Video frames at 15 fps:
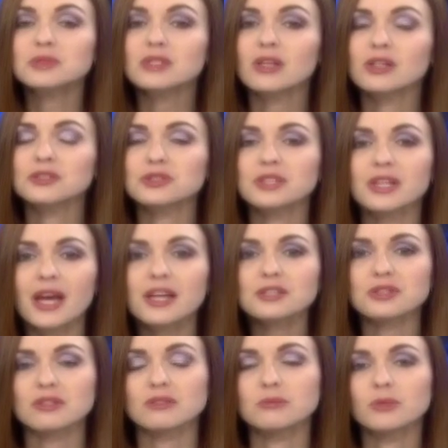to launch a
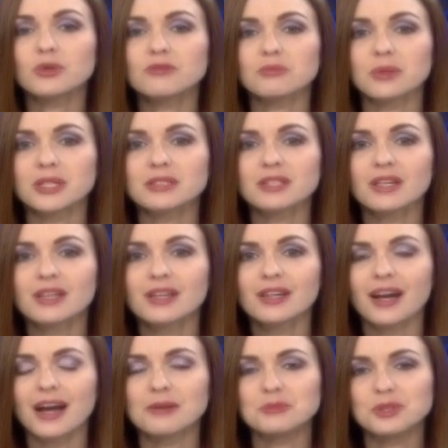national movement.
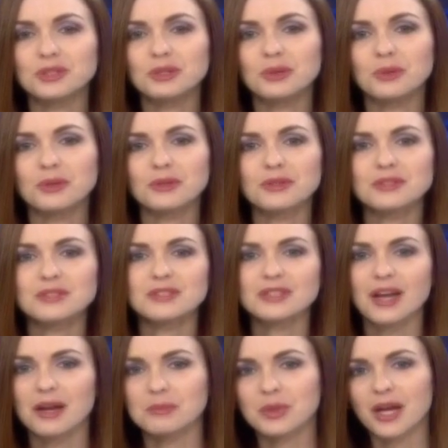I'm Jill Horner. This is
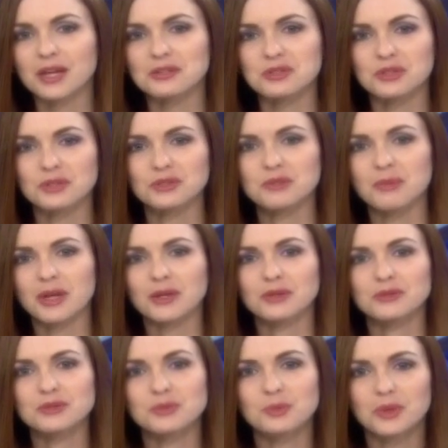Comcast
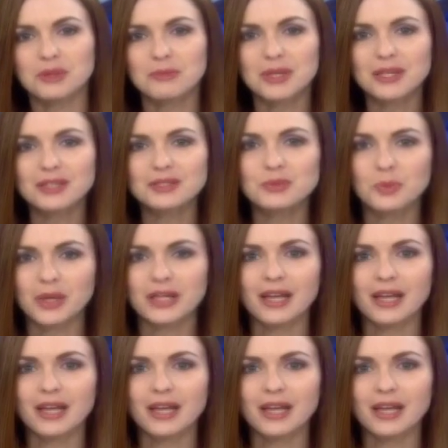Newsmakers. With me is Wynne